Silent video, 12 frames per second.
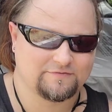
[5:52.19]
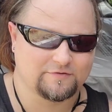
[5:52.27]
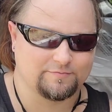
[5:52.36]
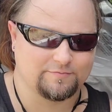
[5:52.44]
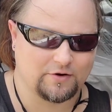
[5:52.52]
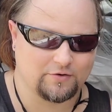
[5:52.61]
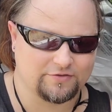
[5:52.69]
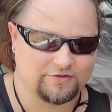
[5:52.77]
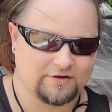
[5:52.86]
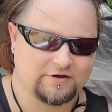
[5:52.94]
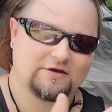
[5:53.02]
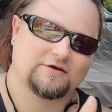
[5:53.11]
for both
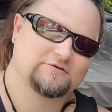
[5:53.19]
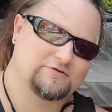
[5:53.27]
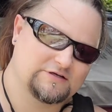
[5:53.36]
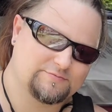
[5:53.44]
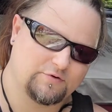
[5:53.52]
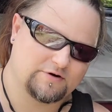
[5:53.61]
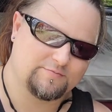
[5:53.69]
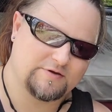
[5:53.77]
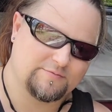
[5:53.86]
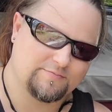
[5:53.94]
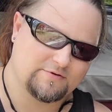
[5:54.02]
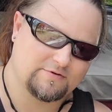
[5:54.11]
transporting
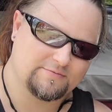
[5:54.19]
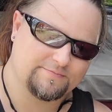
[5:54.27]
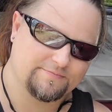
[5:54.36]
people